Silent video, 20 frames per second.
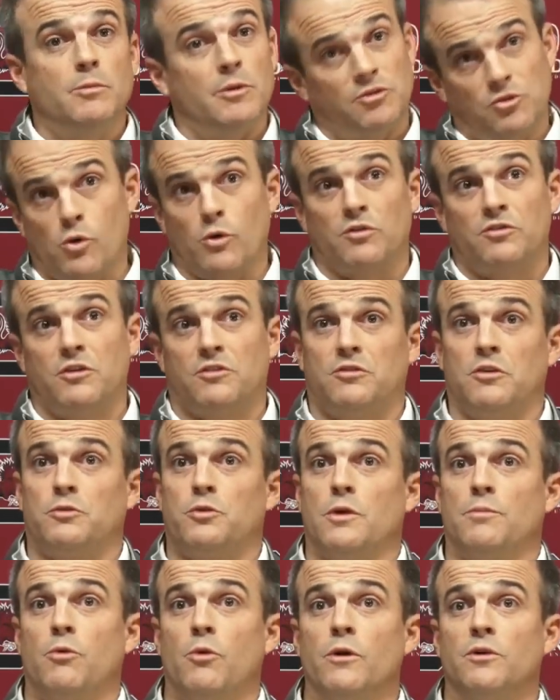And we scored
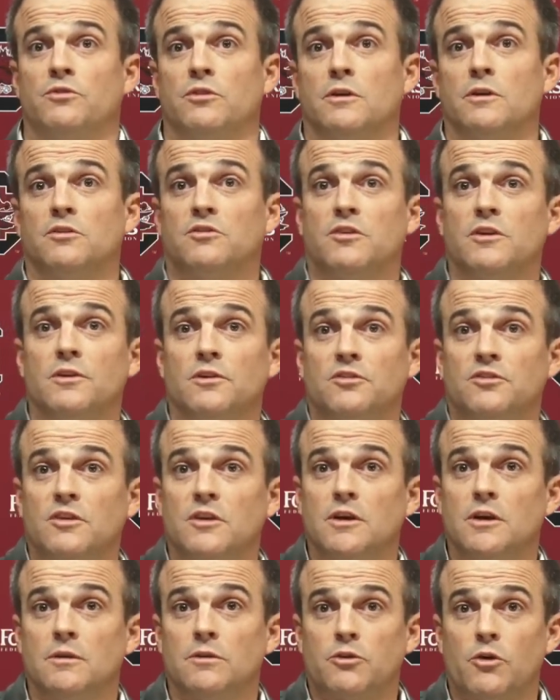63 points against
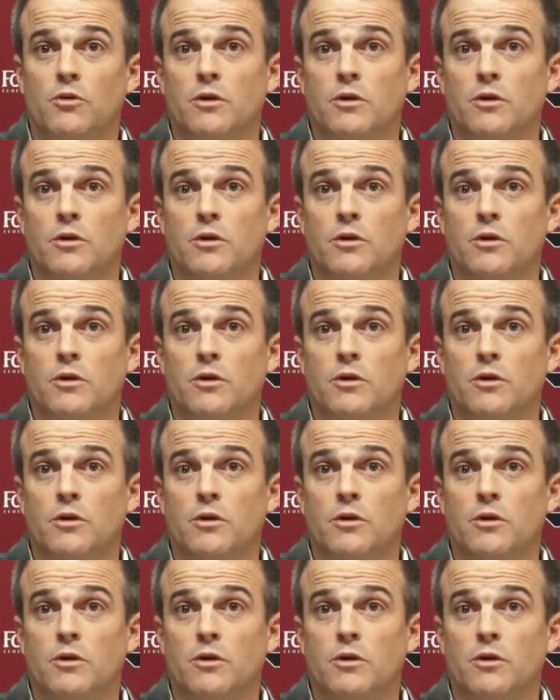Tennessee and